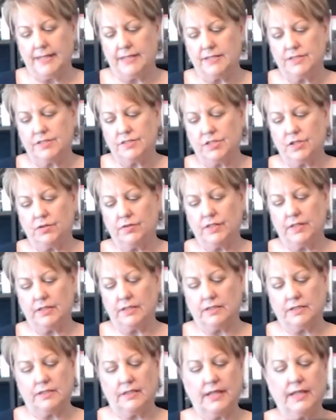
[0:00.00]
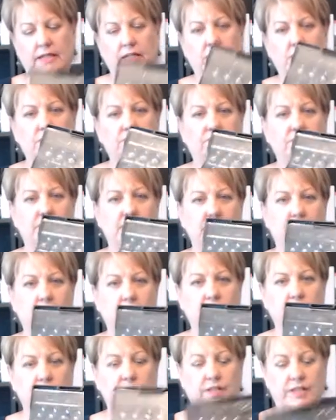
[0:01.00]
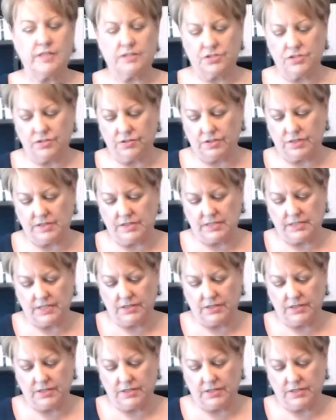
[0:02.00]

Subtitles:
so that it fits under this. You can see